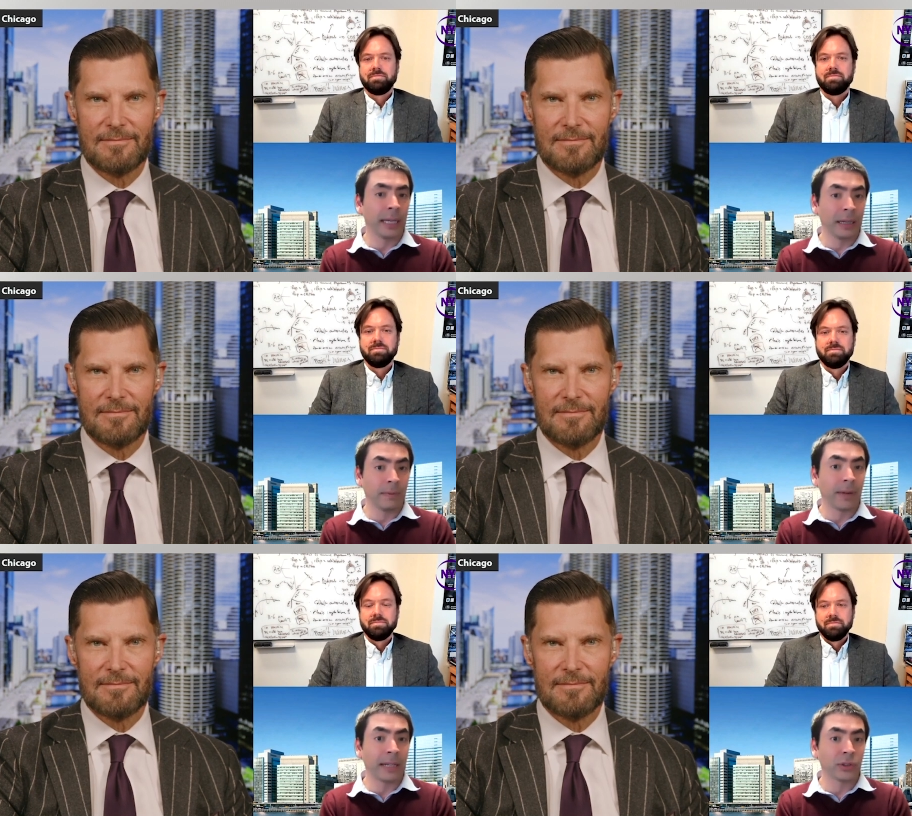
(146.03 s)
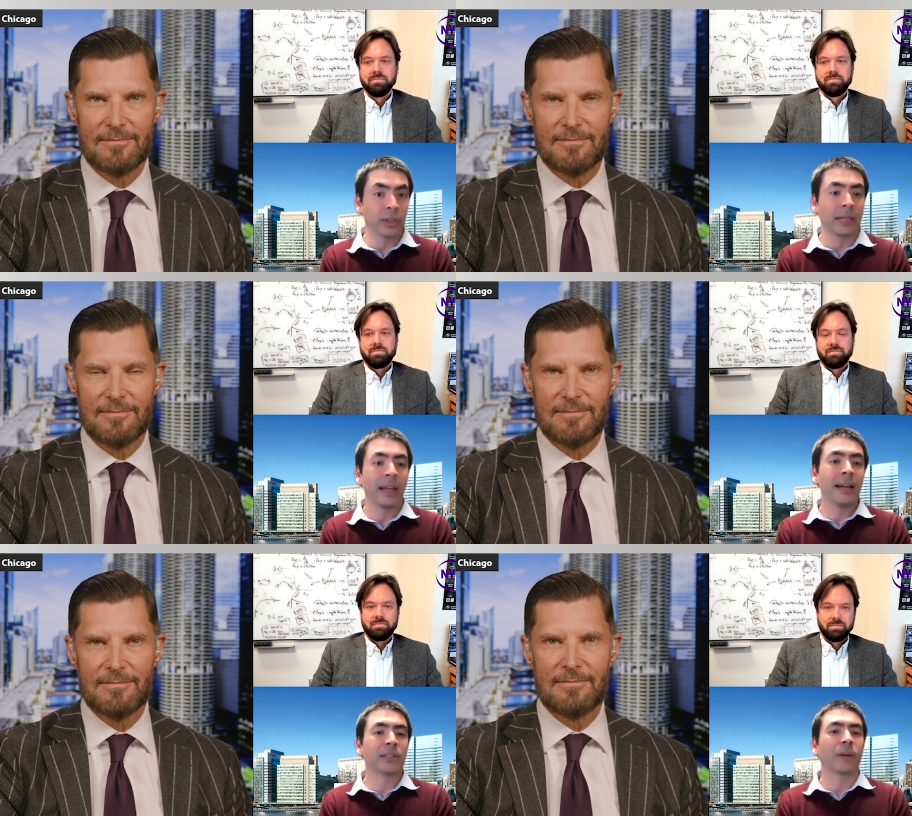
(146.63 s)
Speaker 1: innovation.
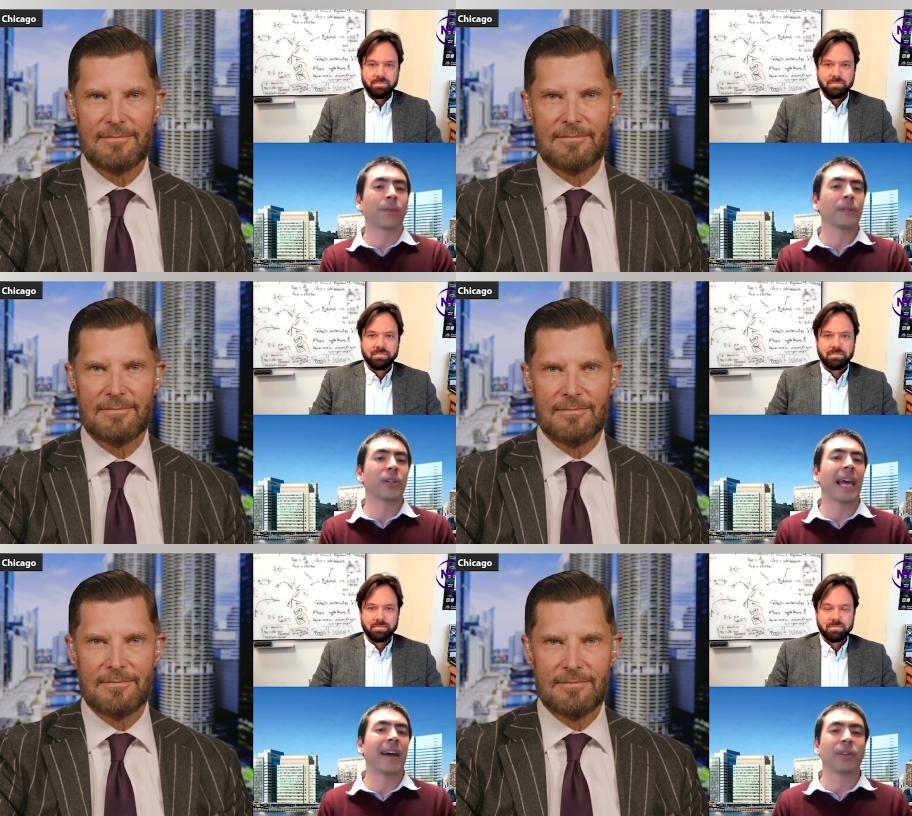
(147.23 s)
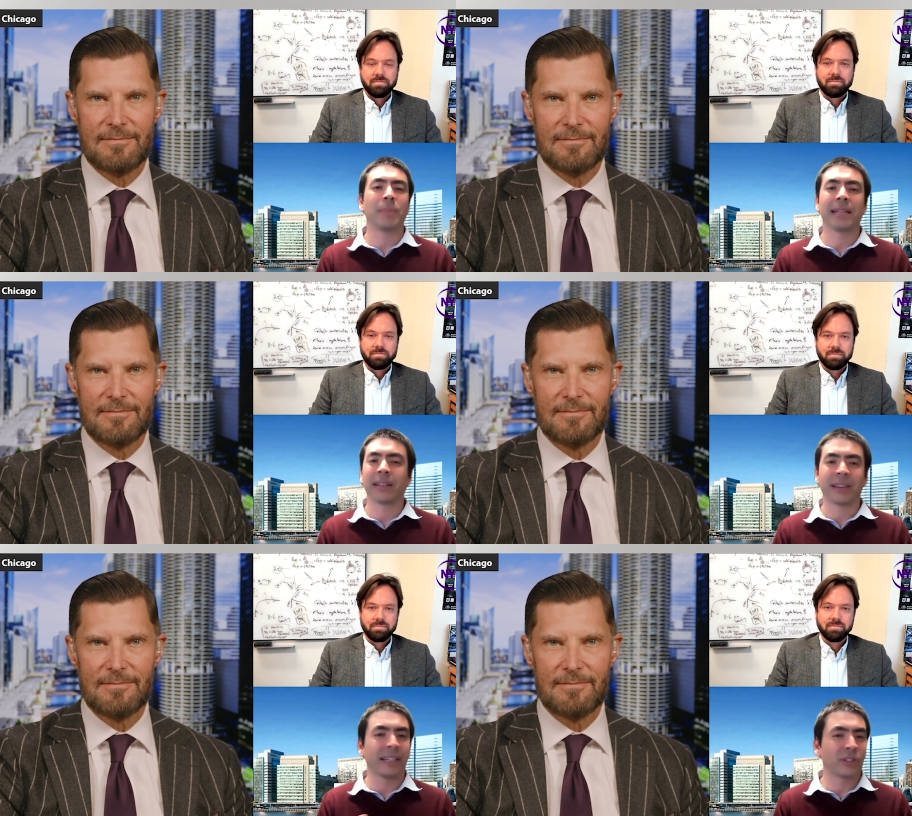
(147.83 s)
So, first you have to make
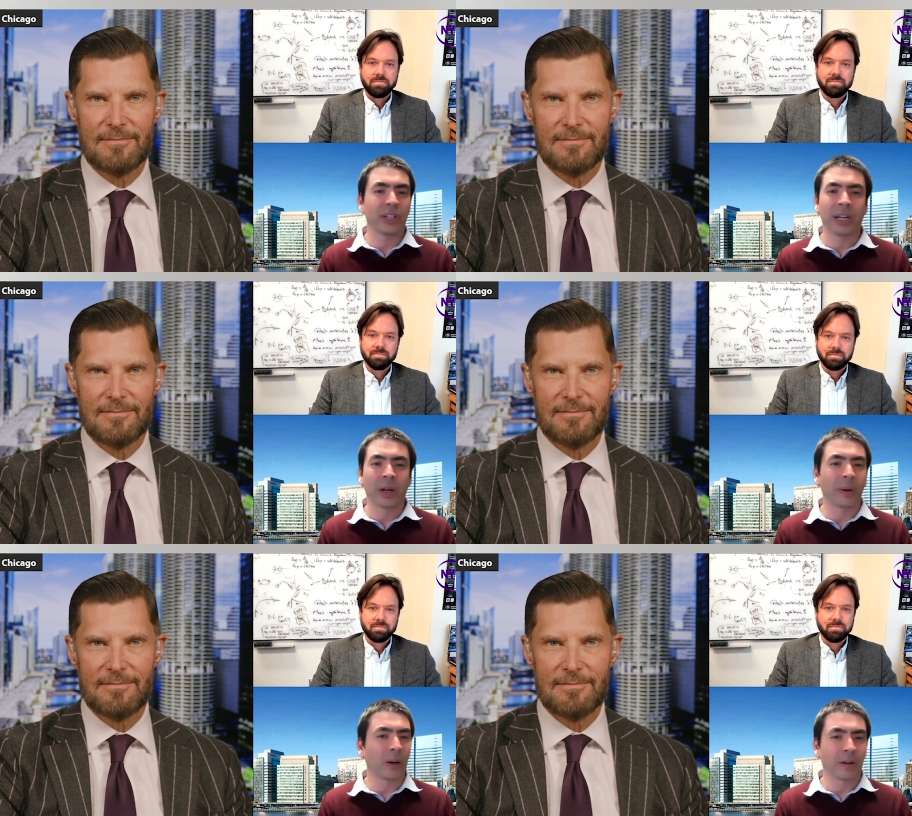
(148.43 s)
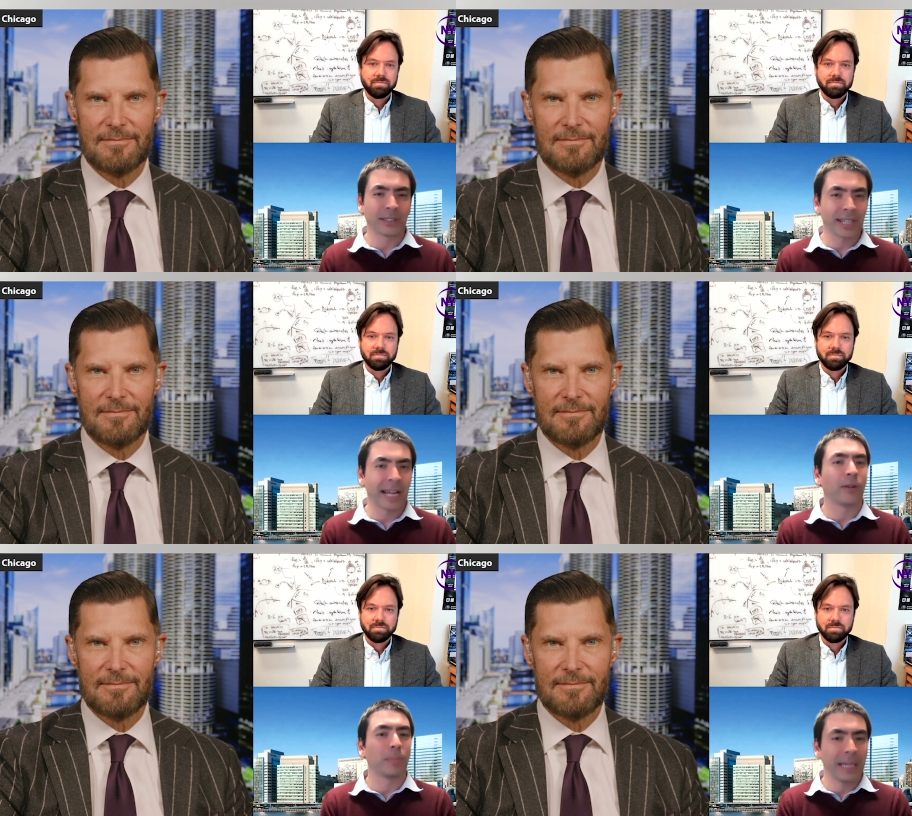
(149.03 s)
the dictionary or
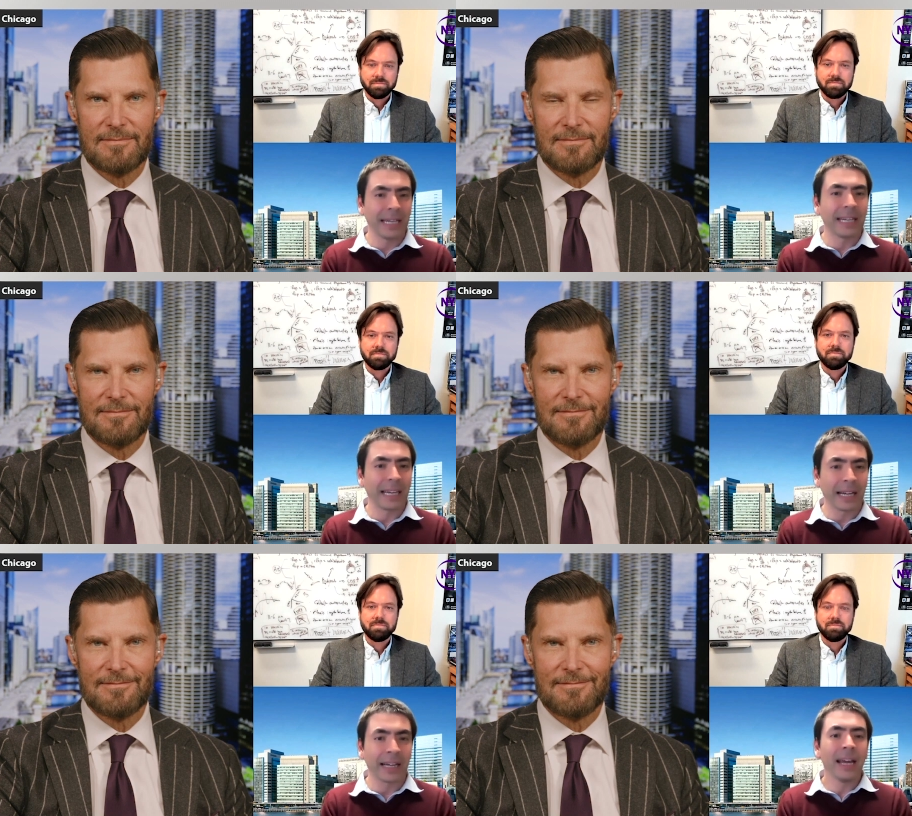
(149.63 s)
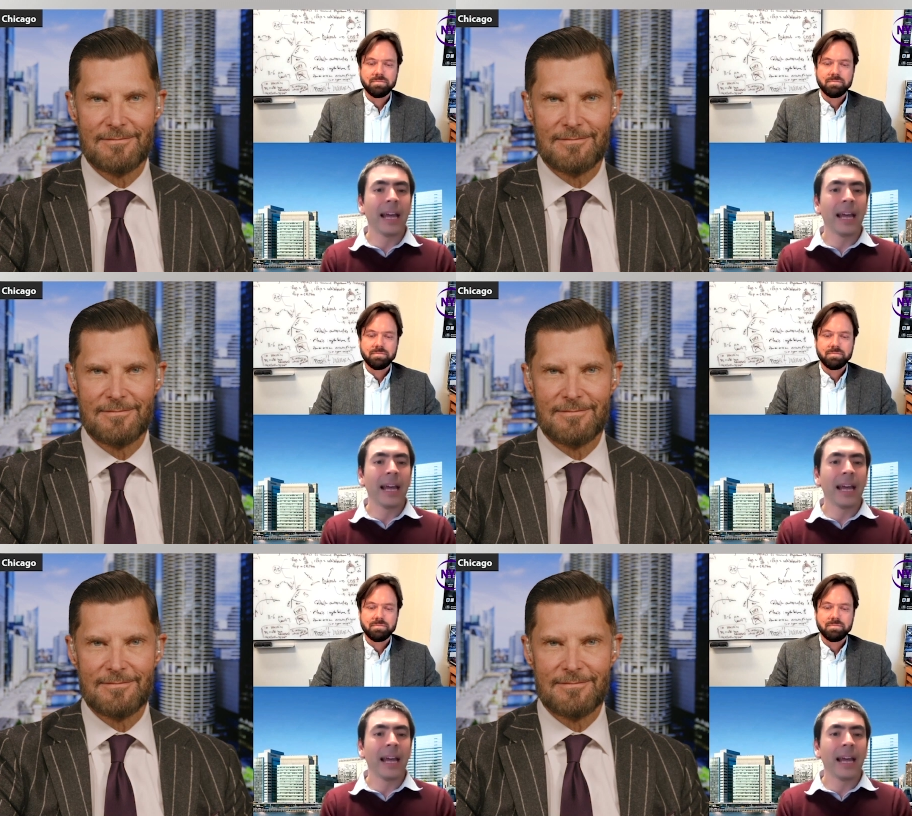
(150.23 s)
encyclopedia,